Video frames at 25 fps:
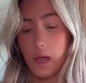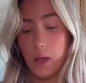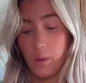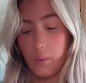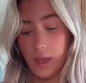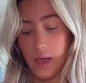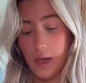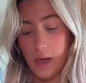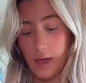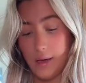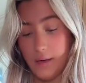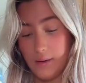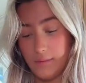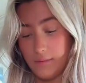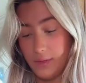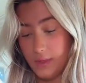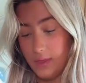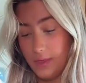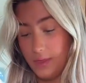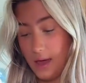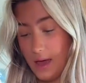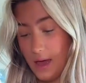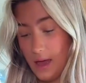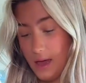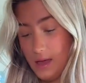we have
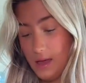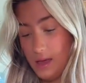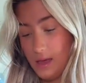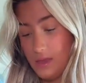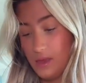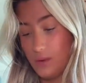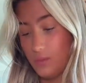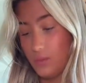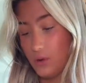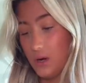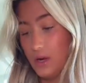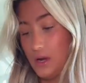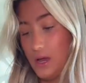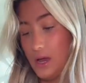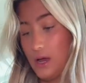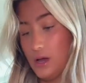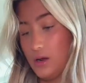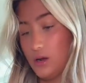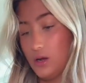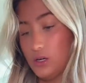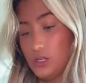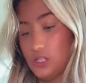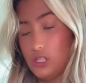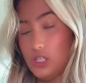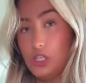that, and then we're gonna add our
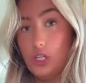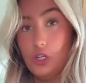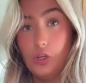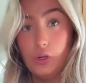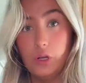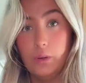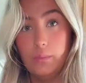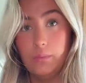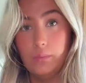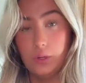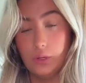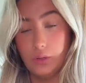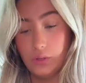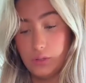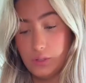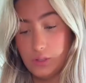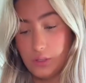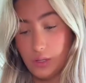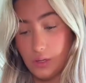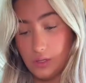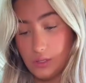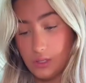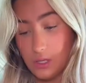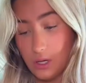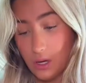tuna mousse on
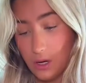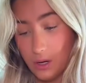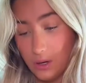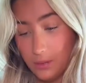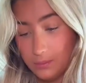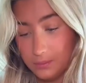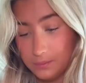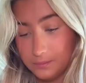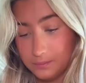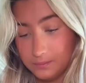top.